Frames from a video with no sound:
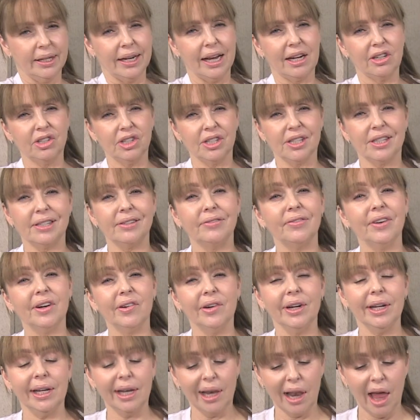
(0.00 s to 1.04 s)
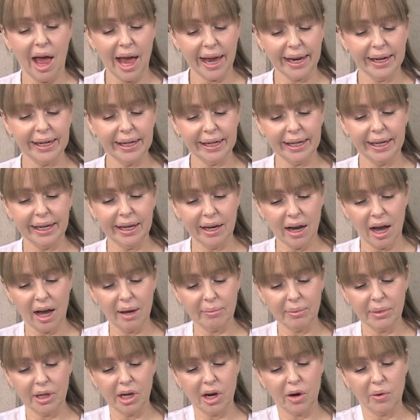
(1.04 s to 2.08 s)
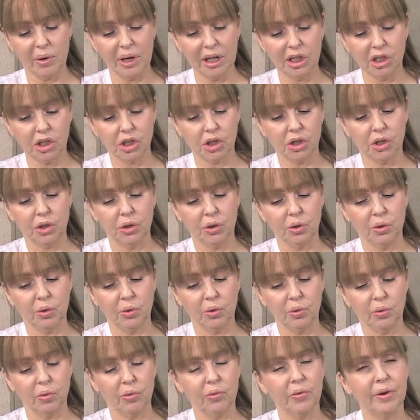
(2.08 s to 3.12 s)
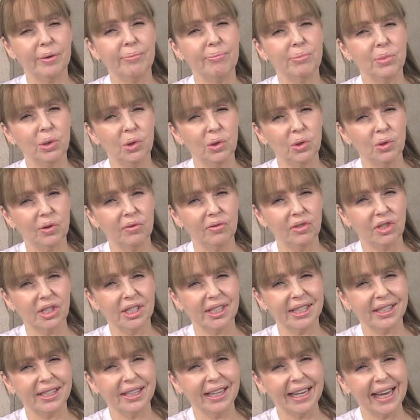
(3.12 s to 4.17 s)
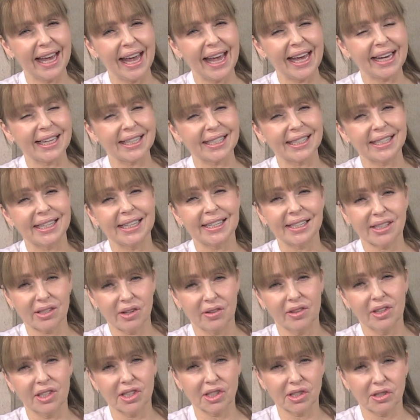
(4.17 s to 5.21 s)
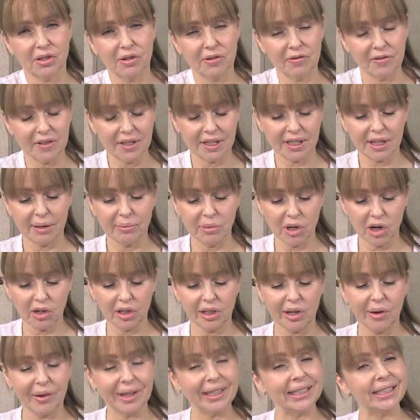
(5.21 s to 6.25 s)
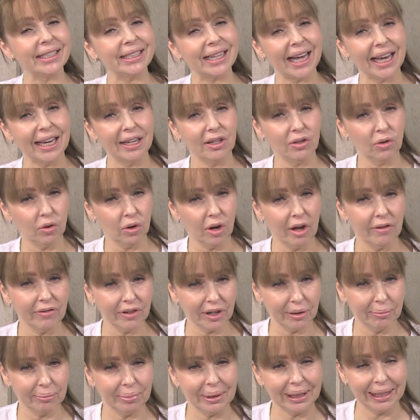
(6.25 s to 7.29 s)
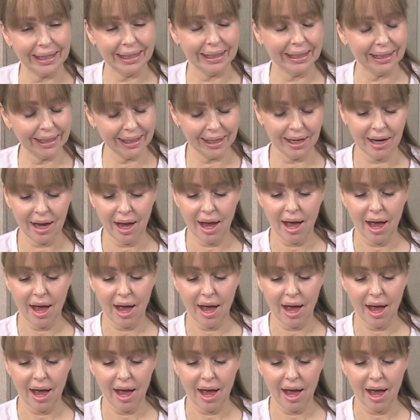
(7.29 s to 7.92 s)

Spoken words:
Now just very lightly, I'm going to remove just the excess on the surface. I'm not going to take it all off completely.